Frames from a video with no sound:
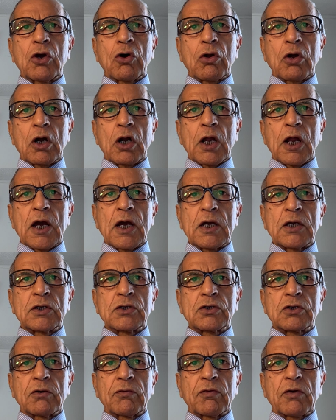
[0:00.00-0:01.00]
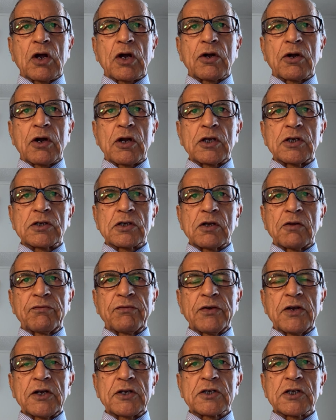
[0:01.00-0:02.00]
or alliance of countries
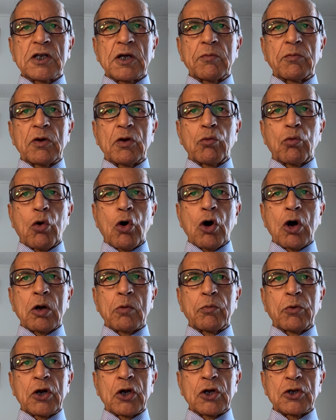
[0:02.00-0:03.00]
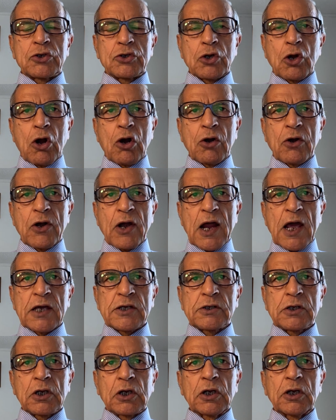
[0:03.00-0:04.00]
defeats them in war but does not
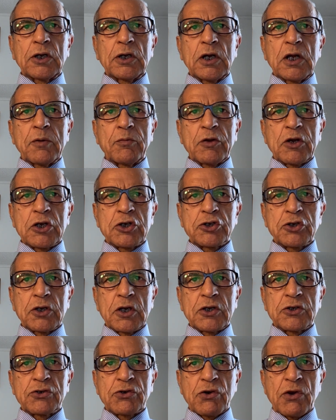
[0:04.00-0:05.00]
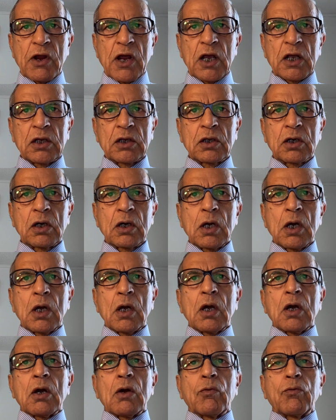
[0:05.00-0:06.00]
drastically diminish their strength,
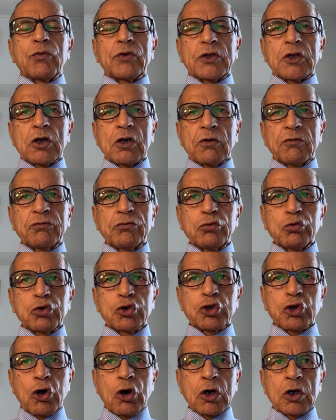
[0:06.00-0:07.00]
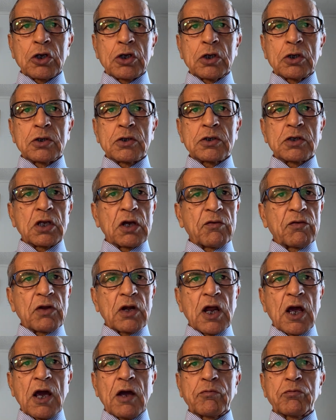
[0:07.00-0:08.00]
within a few short years they will
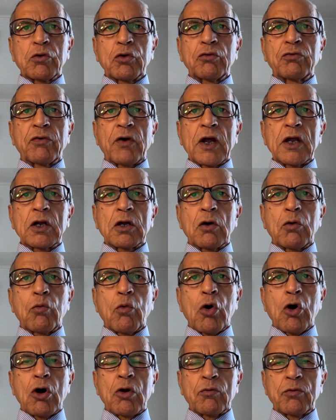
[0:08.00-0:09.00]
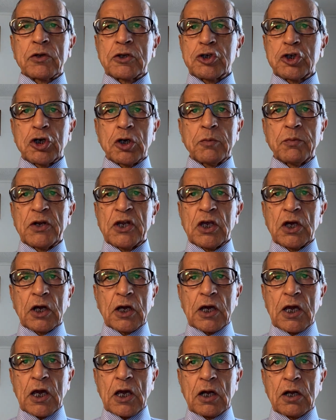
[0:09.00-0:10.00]
have to fight a war with Germany
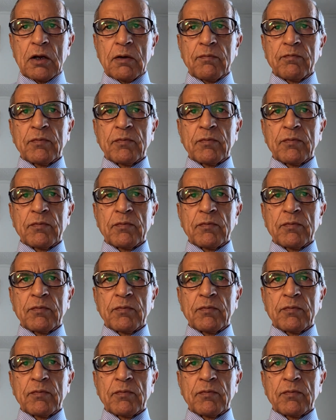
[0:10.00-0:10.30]
again.